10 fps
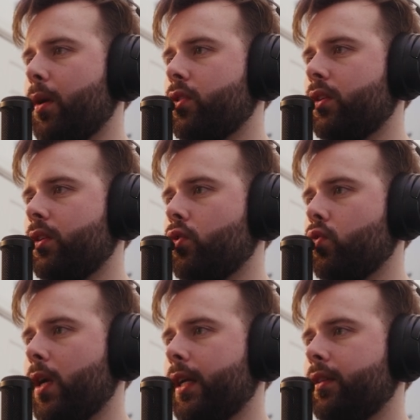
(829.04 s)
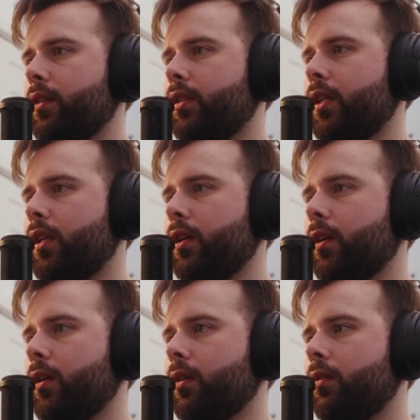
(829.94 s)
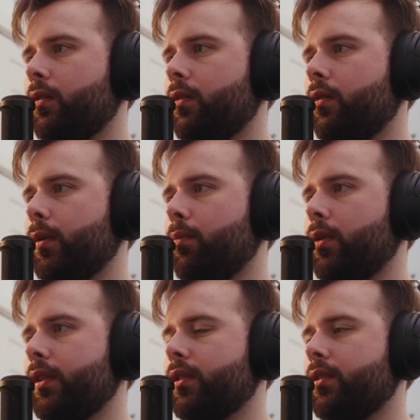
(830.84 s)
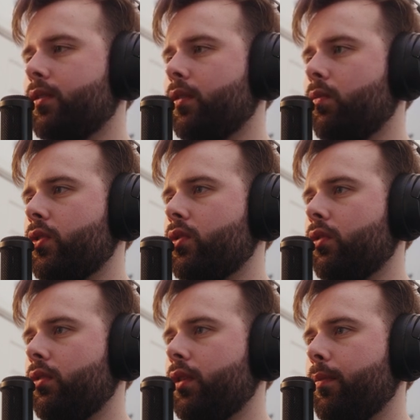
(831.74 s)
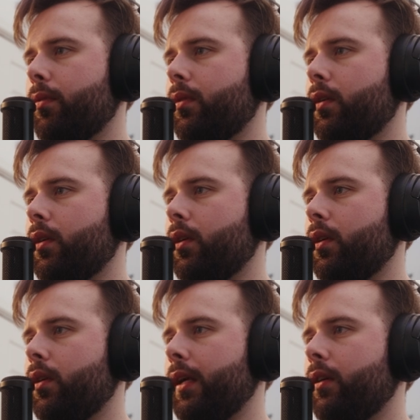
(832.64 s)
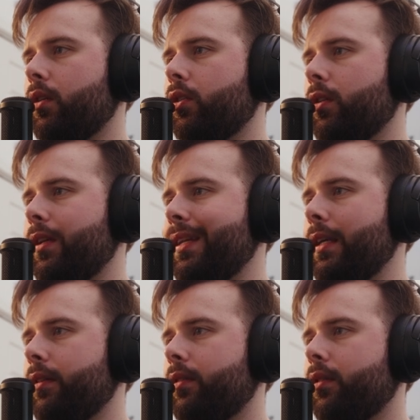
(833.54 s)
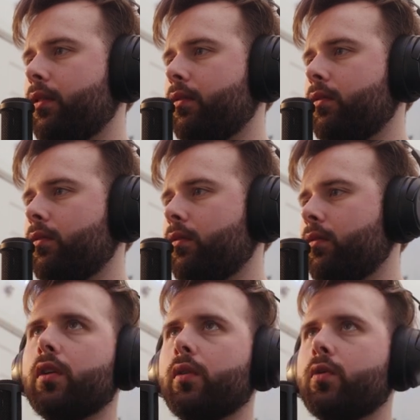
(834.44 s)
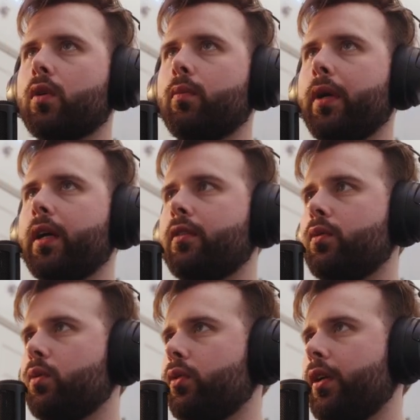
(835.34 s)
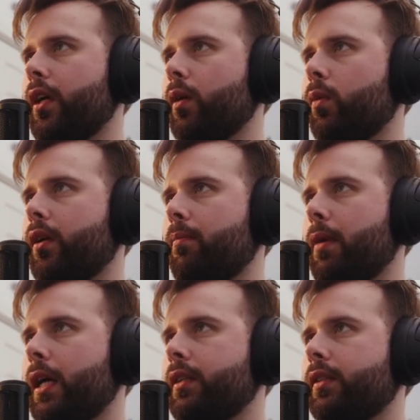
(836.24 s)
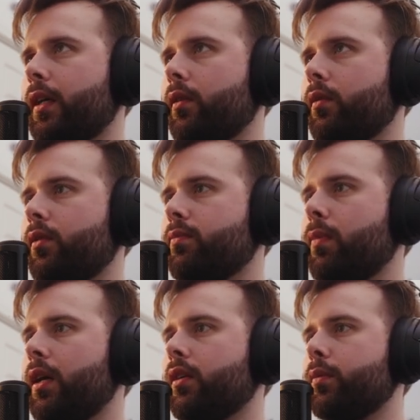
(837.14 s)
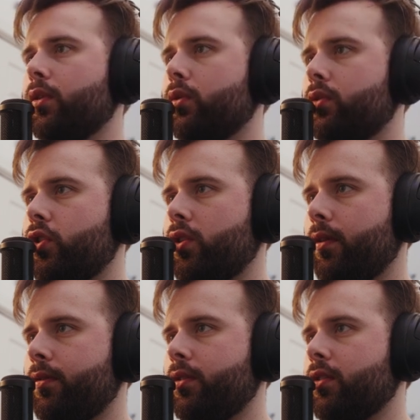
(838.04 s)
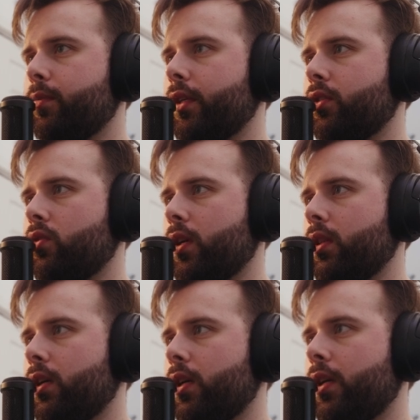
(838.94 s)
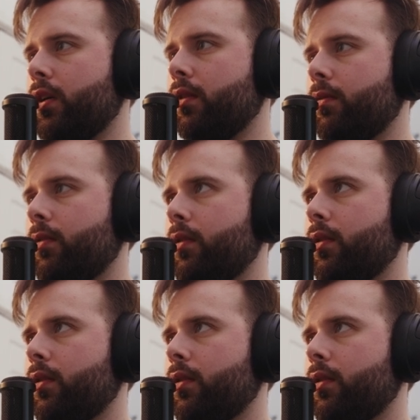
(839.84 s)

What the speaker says: I'm actually going to drag this here, and then I'm going to bring this original clip back underneath. Once we go into our pen tool here, we're going to mask out this bottle. I'm going to hold shift to just make a straight line.